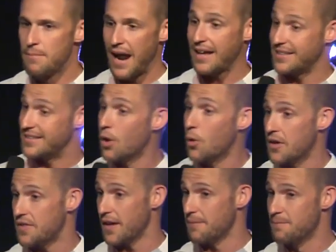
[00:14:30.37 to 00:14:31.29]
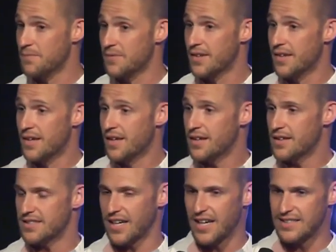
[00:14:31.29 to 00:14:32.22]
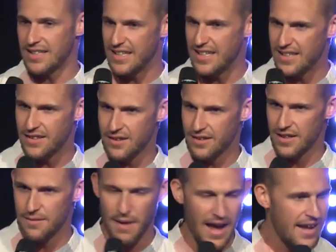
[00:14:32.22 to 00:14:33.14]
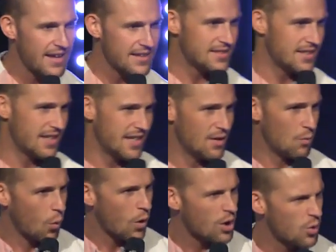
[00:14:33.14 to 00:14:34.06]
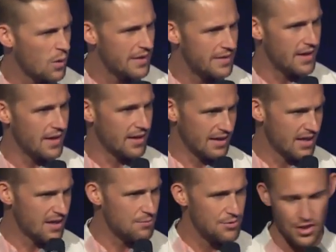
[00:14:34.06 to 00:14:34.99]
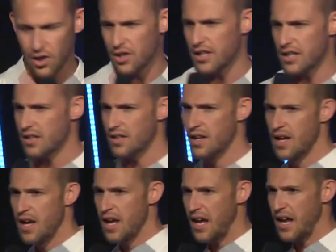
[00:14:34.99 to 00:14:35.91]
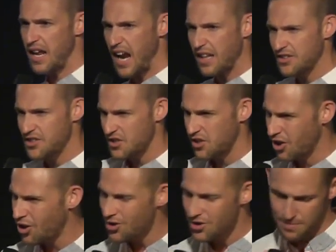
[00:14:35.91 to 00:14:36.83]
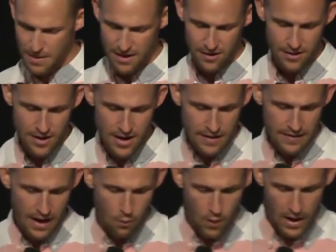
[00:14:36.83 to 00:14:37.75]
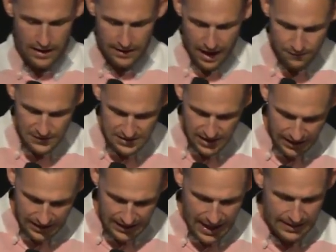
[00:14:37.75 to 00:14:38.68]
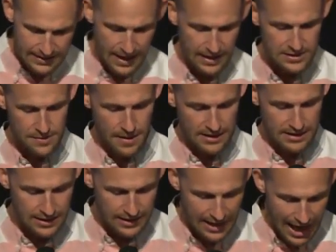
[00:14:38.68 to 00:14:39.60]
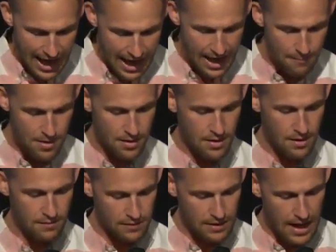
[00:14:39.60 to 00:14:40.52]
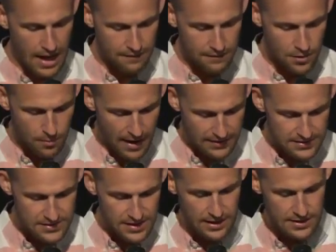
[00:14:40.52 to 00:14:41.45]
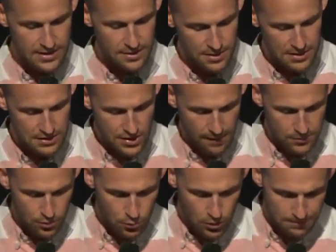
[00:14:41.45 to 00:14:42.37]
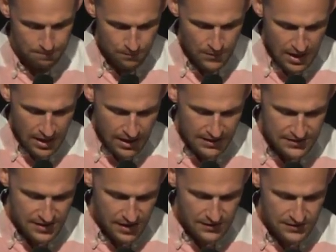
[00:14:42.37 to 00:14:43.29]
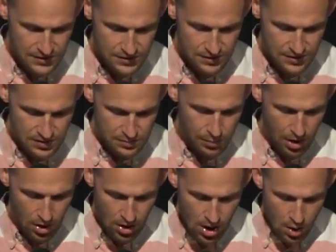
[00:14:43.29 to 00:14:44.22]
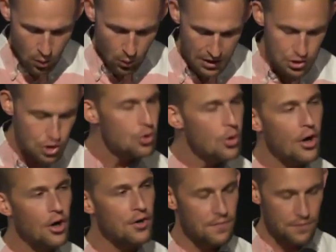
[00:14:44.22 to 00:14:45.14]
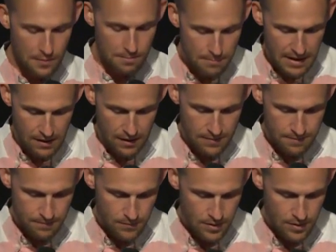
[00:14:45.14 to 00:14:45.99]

but I could deal with it because I got to get in there and get my hands in it and work with it and get them dirty. And, and I just learned better that way. Life is kind of like that. It's about the lab of life. Go back to Second Timothy chapter 1. He says, This is Paul, what you heard from me,